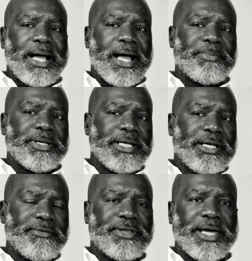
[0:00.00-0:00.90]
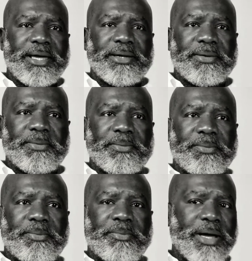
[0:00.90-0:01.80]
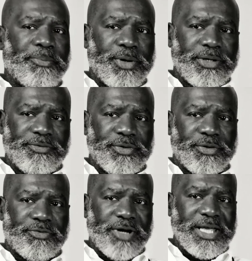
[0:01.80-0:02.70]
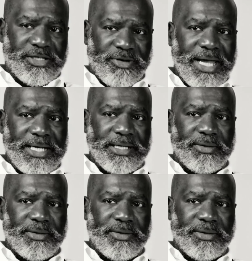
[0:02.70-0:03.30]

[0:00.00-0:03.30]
I believe that my point of view is right,